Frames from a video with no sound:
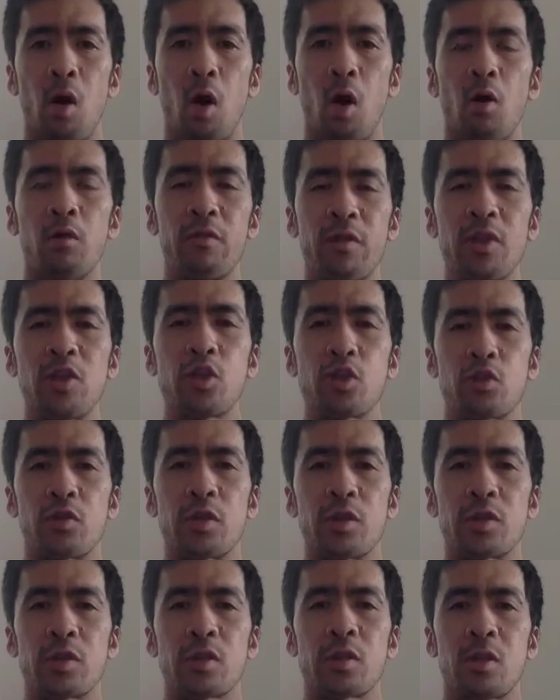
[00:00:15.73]
of
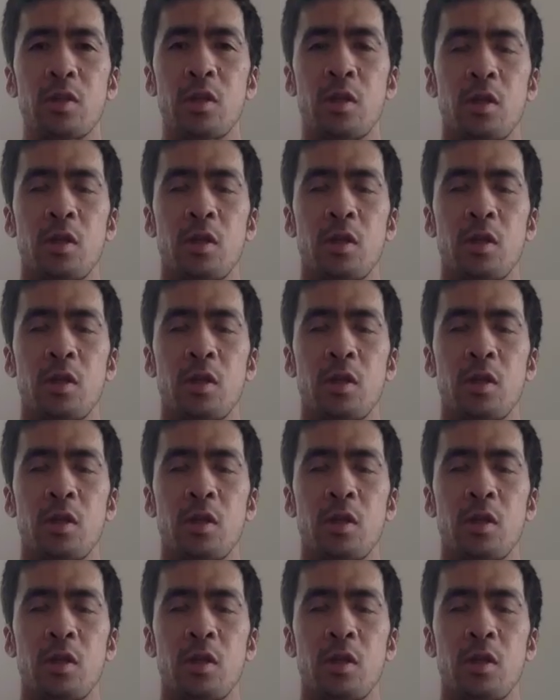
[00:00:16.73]
injuries.